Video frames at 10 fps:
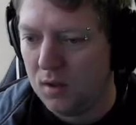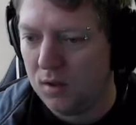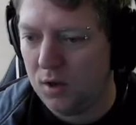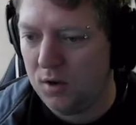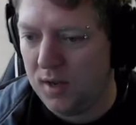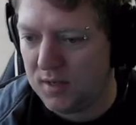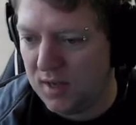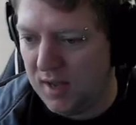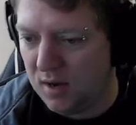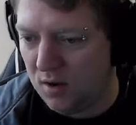You need to
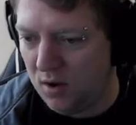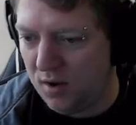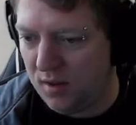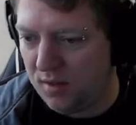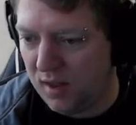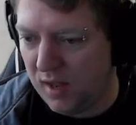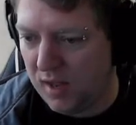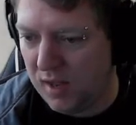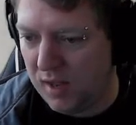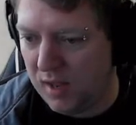get on
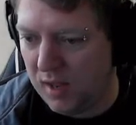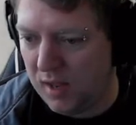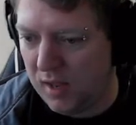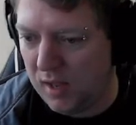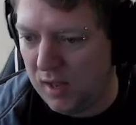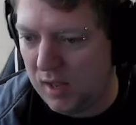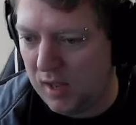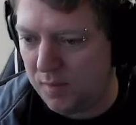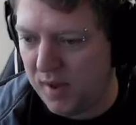the